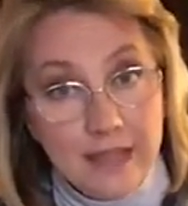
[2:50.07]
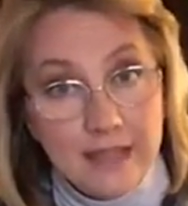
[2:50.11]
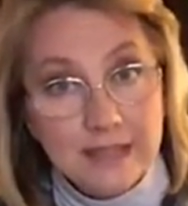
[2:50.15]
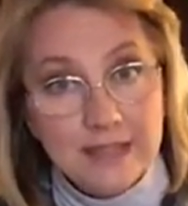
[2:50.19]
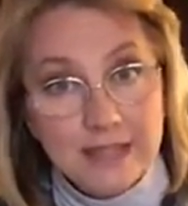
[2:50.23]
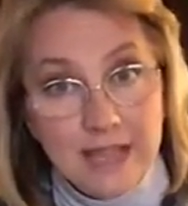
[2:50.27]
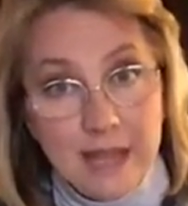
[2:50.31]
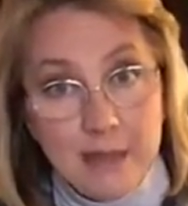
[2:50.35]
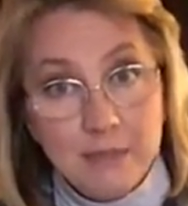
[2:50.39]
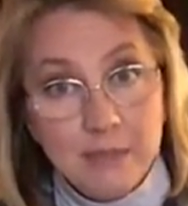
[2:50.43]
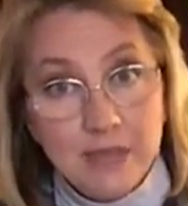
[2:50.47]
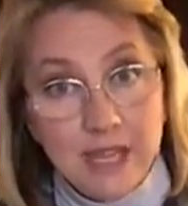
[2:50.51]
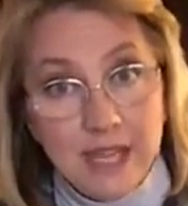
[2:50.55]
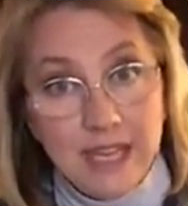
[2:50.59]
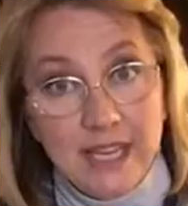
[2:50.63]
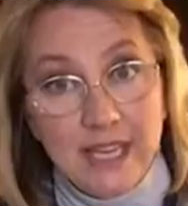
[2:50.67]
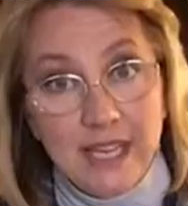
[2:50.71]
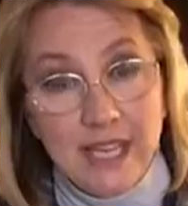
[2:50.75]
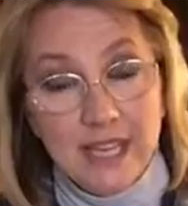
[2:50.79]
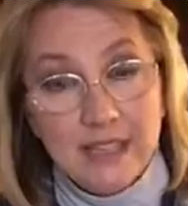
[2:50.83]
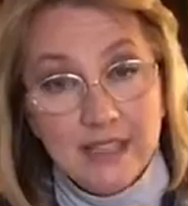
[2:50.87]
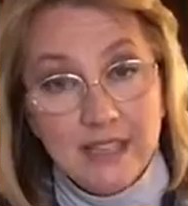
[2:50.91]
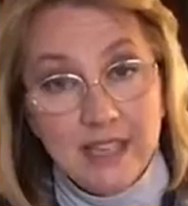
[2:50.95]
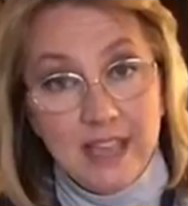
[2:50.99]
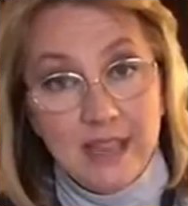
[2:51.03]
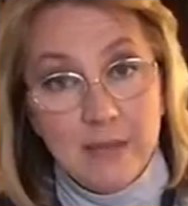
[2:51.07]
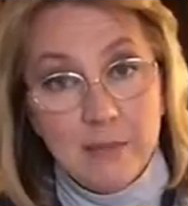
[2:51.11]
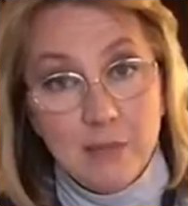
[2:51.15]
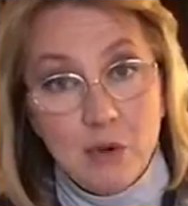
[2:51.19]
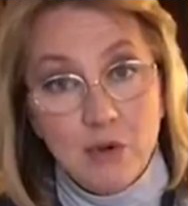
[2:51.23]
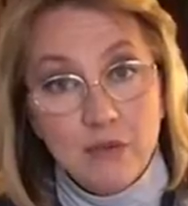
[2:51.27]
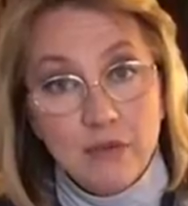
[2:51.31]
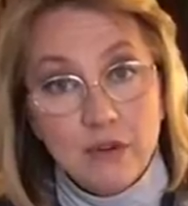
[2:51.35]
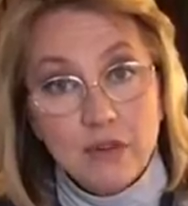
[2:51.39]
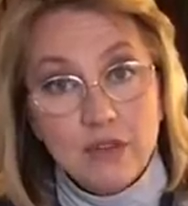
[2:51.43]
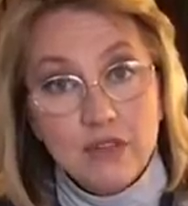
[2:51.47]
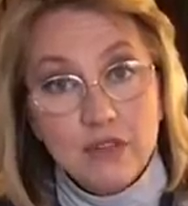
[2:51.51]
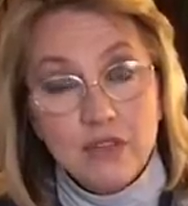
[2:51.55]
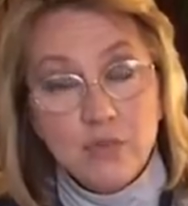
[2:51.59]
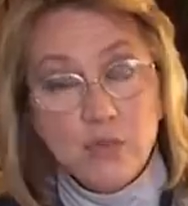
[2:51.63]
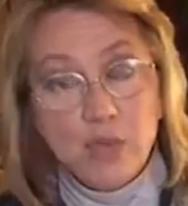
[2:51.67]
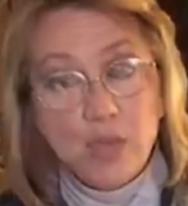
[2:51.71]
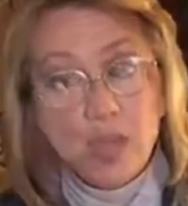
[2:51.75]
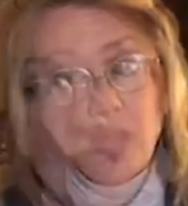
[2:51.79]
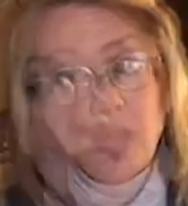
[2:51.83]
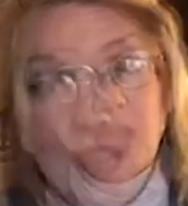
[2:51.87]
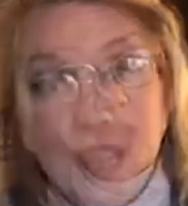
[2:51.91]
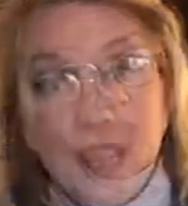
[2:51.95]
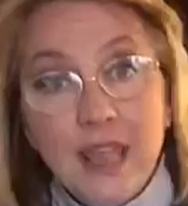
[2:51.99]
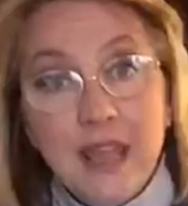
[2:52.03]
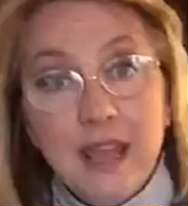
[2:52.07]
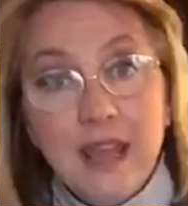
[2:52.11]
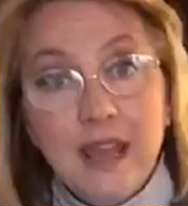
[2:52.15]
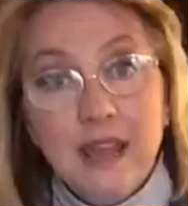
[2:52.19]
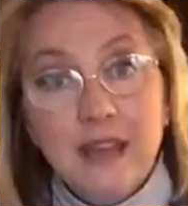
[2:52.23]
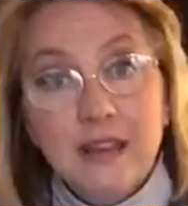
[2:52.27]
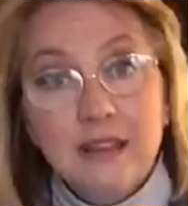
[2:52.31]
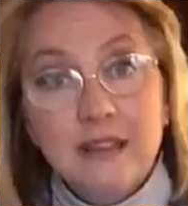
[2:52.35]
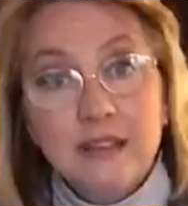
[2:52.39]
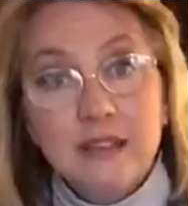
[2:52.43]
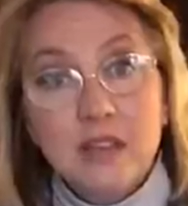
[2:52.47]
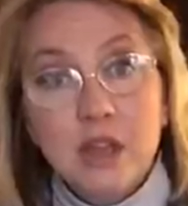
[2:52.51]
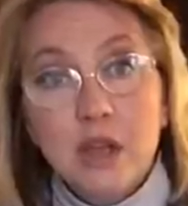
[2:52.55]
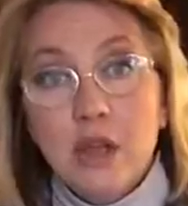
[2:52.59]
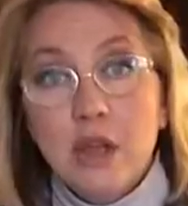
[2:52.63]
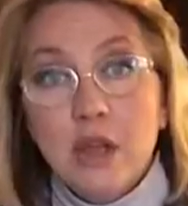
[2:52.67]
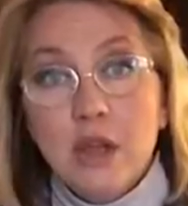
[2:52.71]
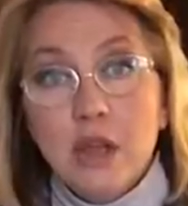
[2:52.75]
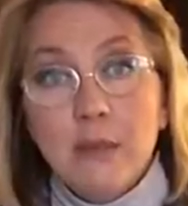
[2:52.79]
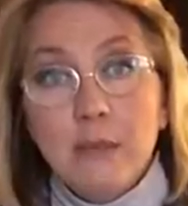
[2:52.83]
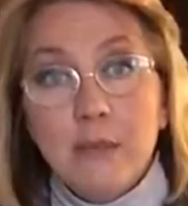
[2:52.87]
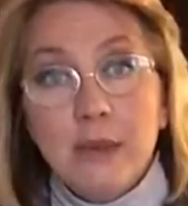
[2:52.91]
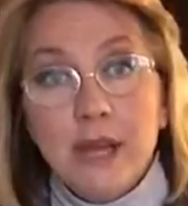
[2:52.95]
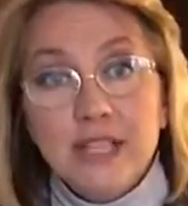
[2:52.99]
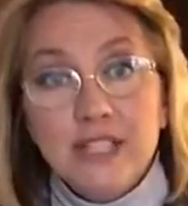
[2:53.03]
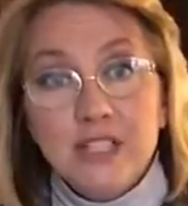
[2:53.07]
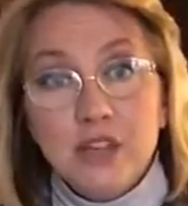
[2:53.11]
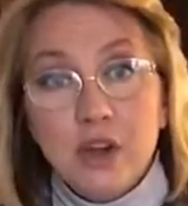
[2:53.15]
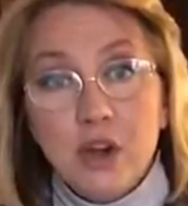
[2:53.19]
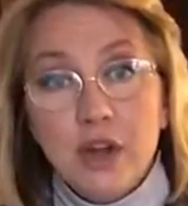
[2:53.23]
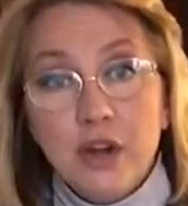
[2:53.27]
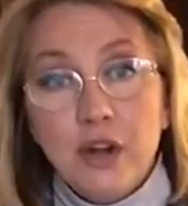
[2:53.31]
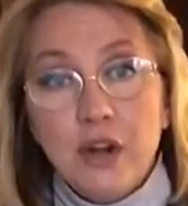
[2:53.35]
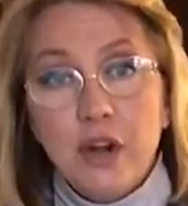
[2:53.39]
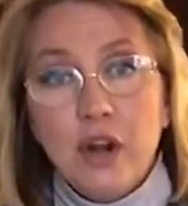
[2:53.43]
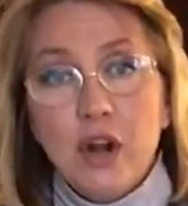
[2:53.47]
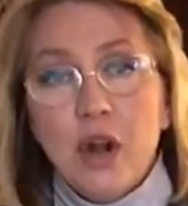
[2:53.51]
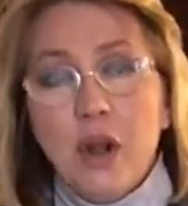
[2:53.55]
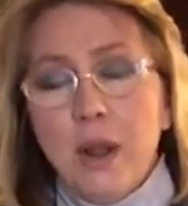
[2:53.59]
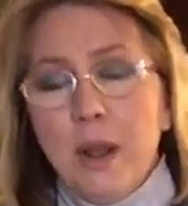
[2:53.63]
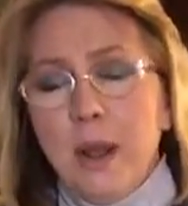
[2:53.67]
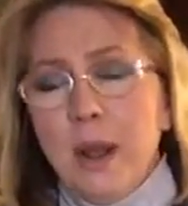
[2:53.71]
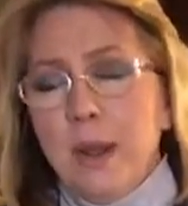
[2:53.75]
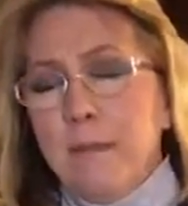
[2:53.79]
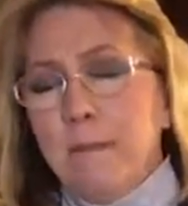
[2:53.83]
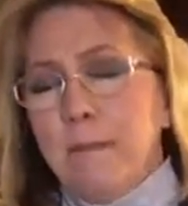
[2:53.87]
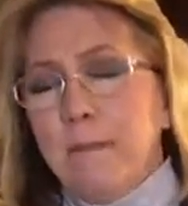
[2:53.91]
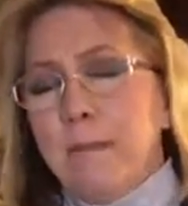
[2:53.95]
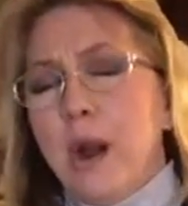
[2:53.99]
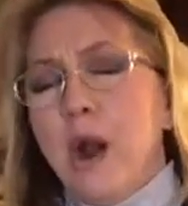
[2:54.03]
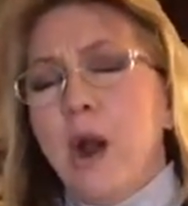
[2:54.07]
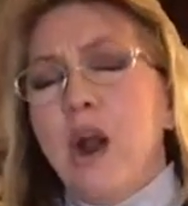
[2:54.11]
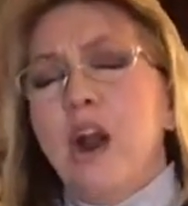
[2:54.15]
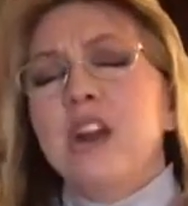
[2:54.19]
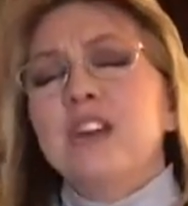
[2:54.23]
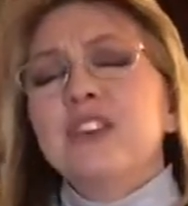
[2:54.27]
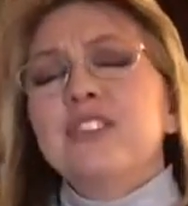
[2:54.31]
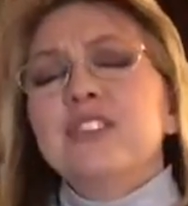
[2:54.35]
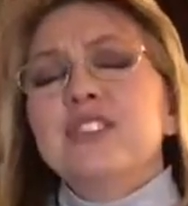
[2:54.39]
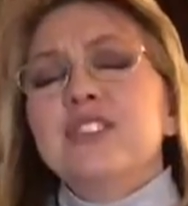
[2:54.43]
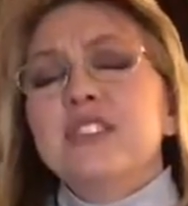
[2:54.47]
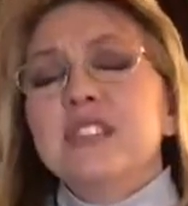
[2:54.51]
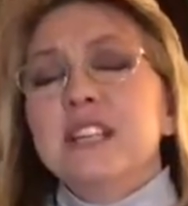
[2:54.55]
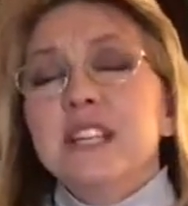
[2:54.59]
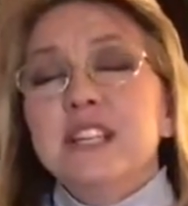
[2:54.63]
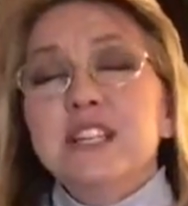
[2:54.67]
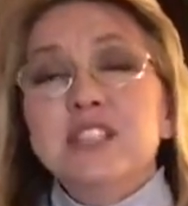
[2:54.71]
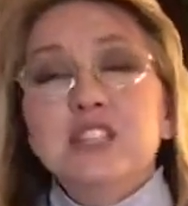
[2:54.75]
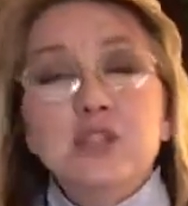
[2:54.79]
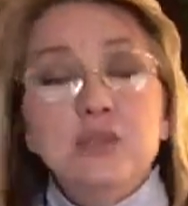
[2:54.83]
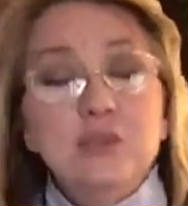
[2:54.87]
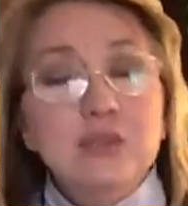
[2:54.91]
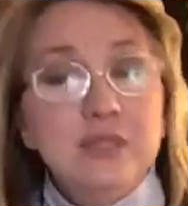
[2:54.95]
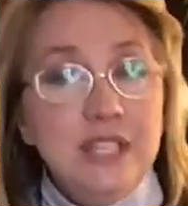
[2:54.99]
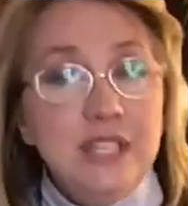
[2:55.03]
same lady had came over to us and my daughter burst into